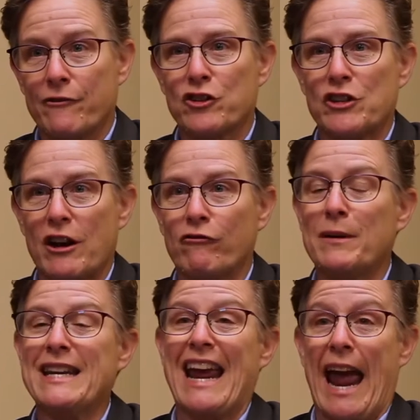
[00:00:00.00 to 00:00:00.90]
stuff
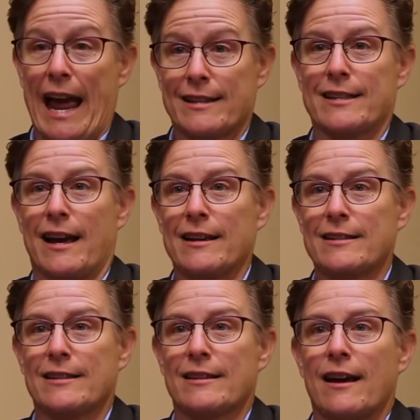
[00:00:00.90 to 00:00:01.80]
meaning
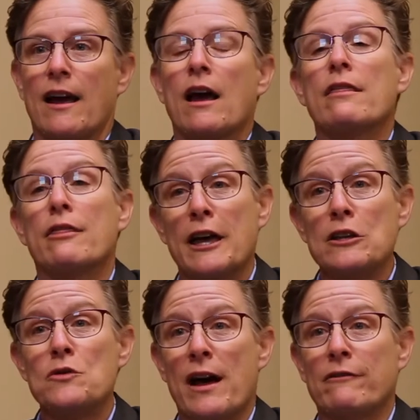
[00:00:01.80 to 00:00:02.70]
assets. Then
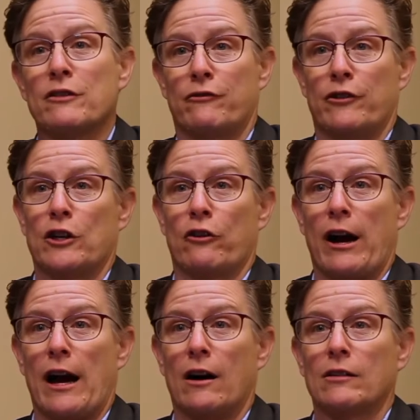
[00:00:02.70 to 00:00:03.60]
you have to figure
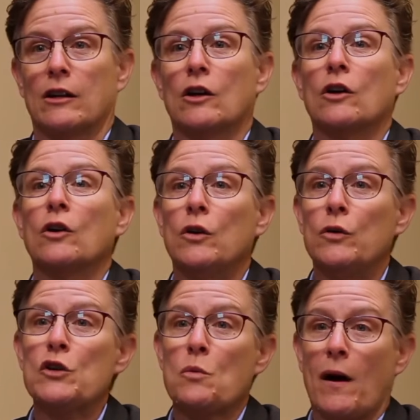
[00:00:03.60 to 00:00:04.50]
out who
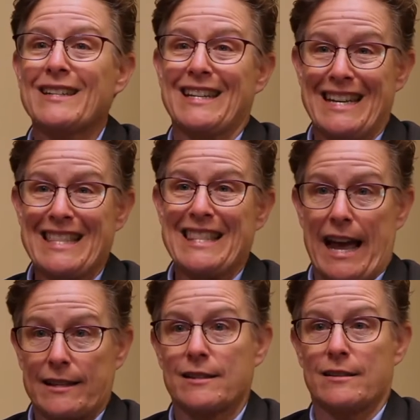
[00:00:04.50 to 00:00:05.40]
you want to get
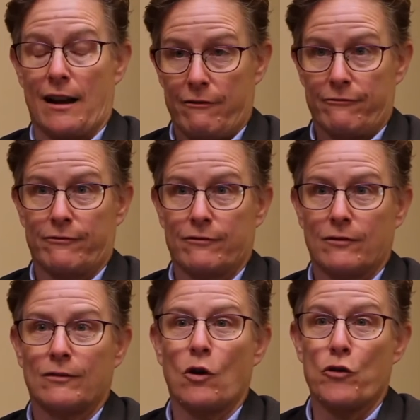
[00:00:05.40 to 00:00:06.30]
that stuff
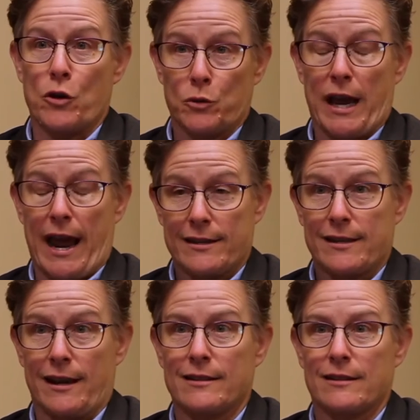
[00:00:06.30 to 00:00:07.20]
or those
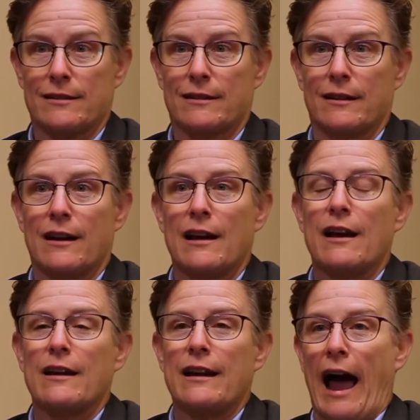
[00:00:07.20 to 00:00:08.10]
assets.
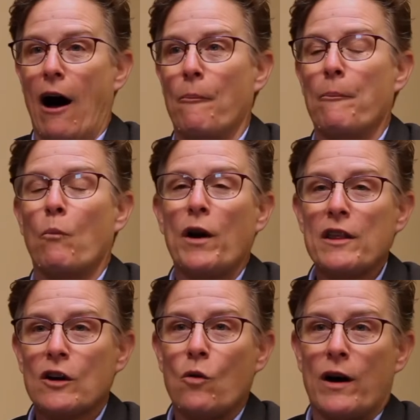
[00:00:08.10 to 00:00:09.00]
Now, one of
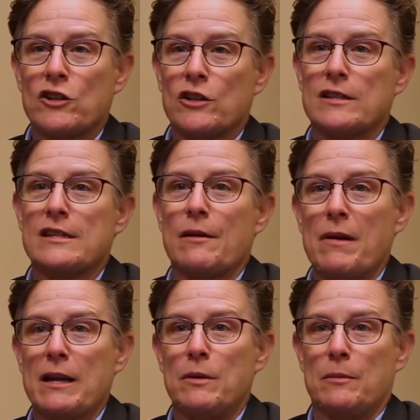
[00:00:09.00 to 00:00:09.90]
the questions that
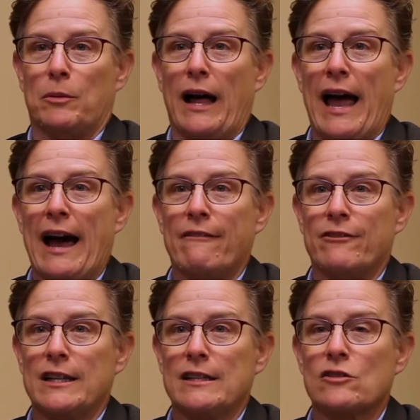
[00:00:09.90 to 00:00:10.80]
many people have
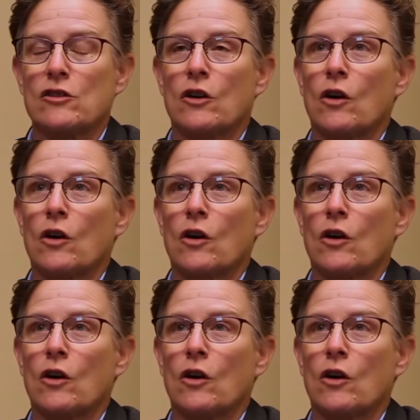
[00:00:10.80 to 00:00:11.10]
is,